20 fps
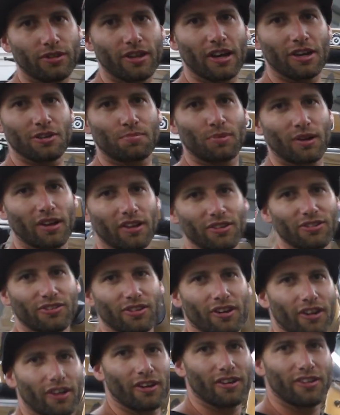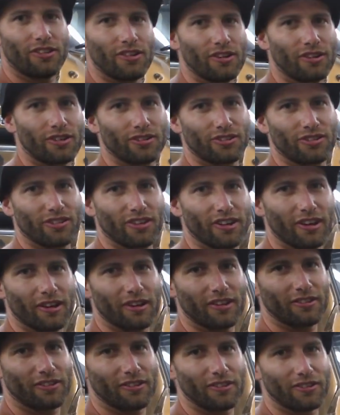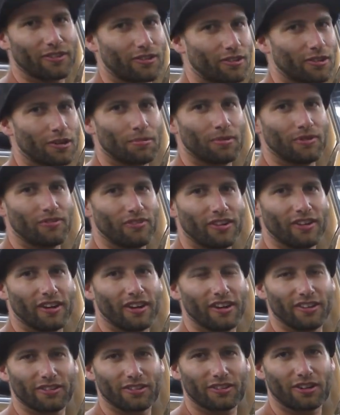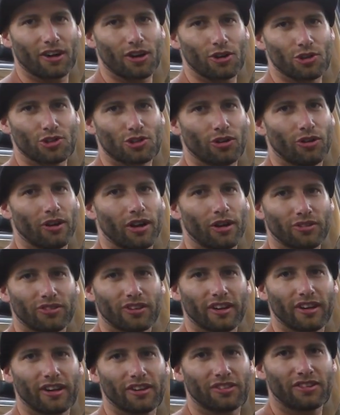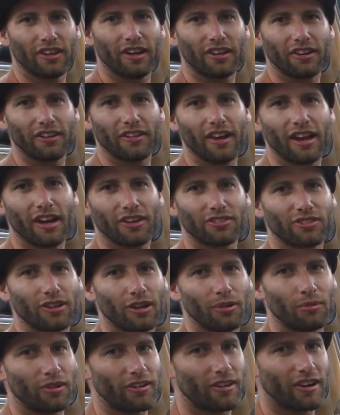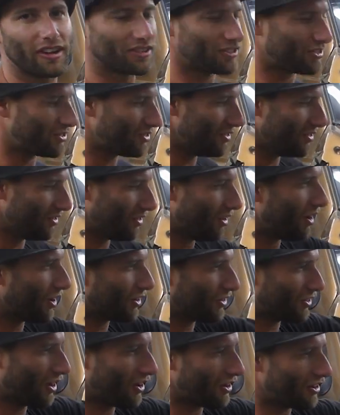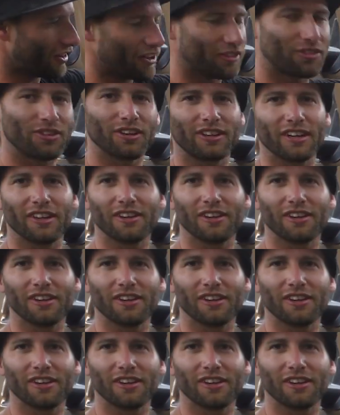you guys probably saw, there's a little clip of it on the car show I was at the end of last summer. I lawn darted, I think.